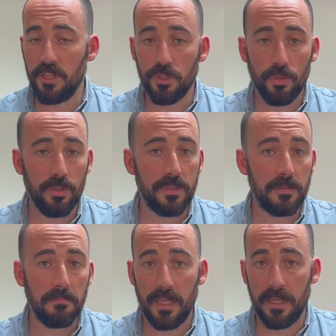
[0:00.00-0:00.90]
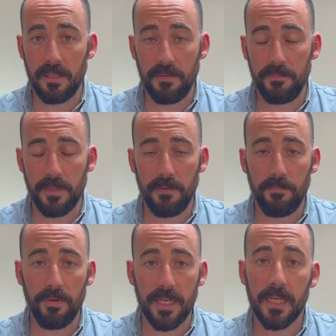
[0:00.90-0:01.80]
short and they're
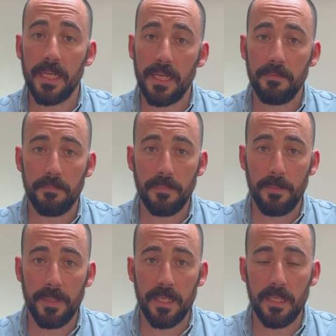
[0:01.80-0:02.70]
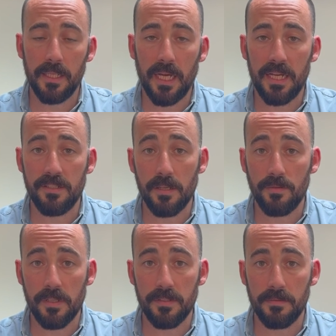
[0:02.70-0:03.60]
pretty clear. I mean, the ICO
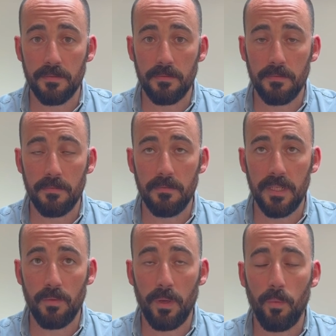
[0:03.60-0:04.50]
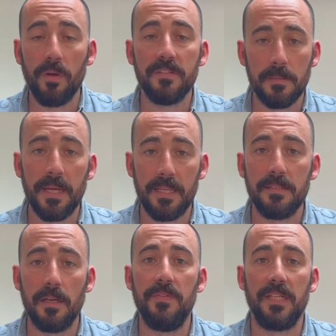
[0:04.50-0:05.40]
doesn't. It wants to make this
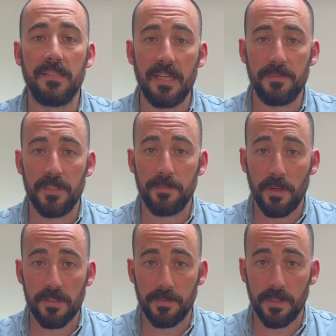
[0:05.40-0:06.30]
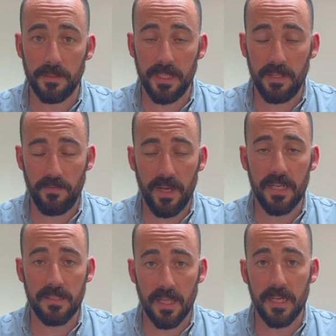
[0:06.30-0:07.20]
stuff as accessible as possible. In
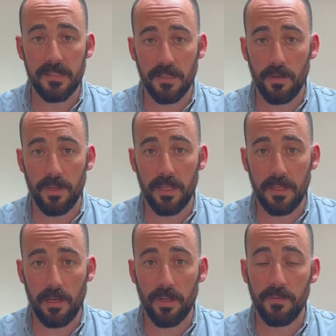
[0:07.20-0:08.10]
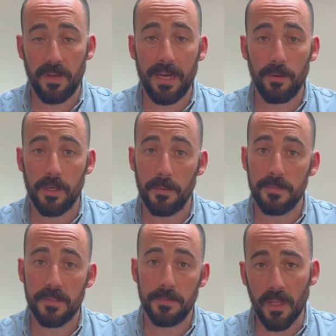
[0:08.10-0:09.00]
fairness to the ICO, they're looking for
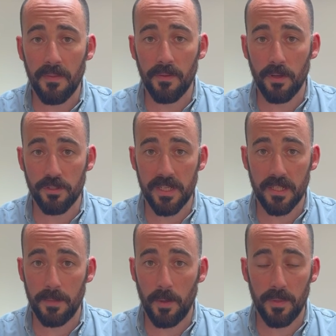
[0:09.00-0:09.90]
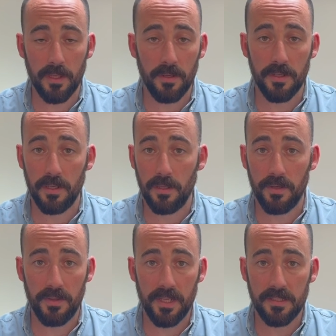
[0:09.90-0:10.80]
outcomes. They're not trying to come up with a load
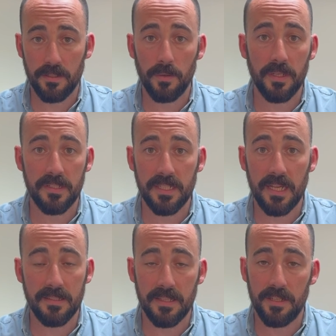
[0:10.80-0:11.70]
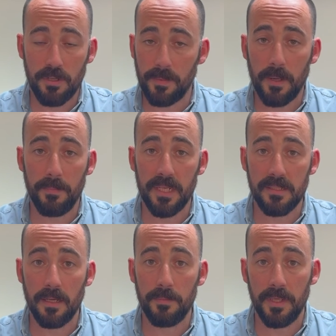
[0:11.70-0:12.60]
of things no one understands and then trip companies
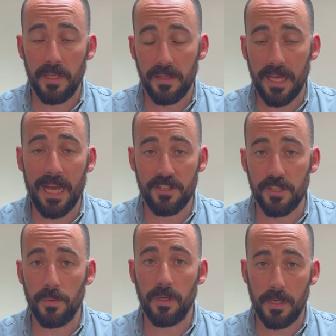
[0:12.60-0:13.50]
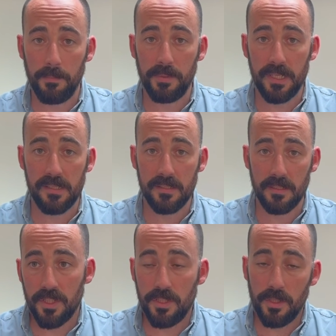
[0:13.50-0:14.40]
up. They actually want companies
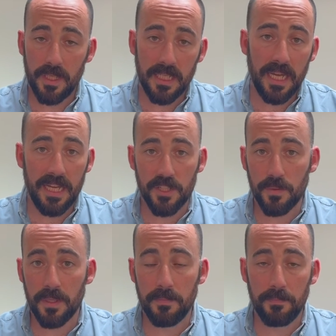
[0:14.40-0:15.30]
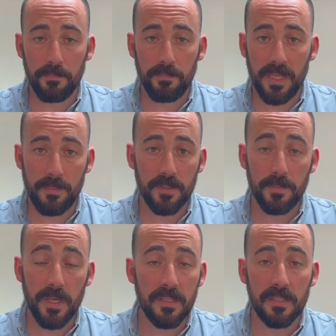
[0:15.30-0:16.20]
to engage with people's
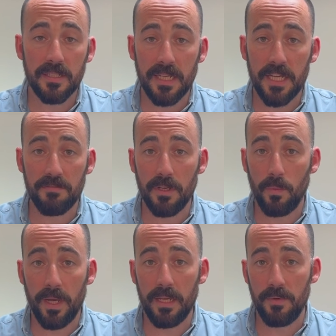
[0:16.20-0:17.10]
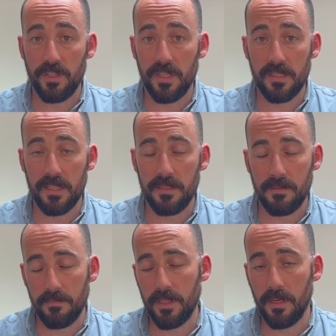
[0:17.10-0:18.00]
personal data in a way which is,
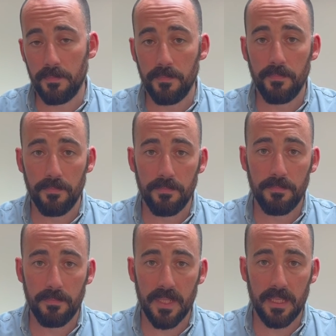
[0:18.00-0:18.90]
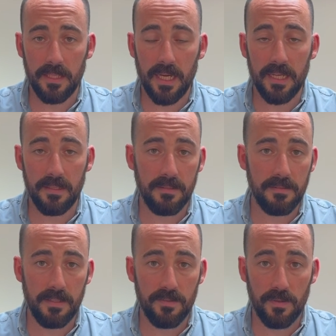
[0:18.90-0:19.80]

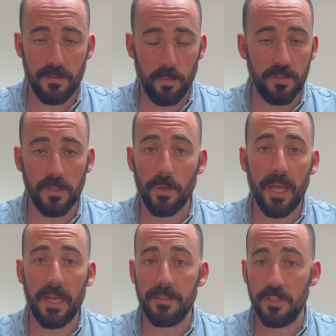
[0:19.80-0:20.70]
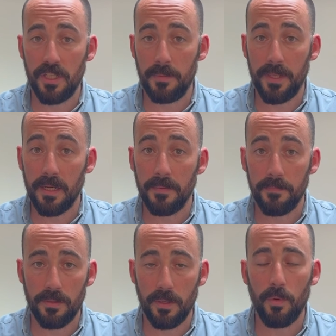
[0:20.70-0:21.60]
it's what's okay under GDPR.
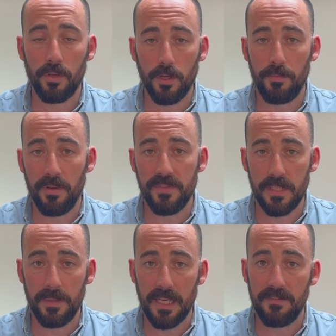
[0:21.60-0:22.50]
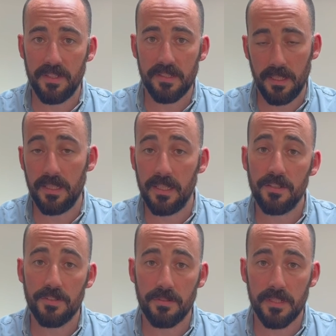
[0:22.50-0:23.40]
They want good privacy behaviors in the
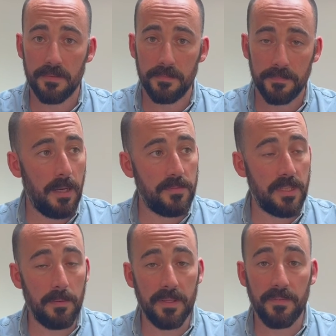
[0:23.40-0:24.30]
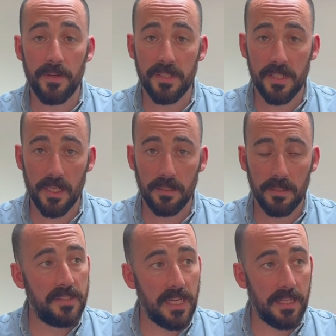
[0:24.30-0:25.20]
industries. So that would be the first thing.
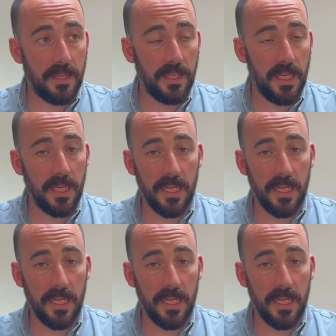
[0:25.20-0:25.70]
Second thing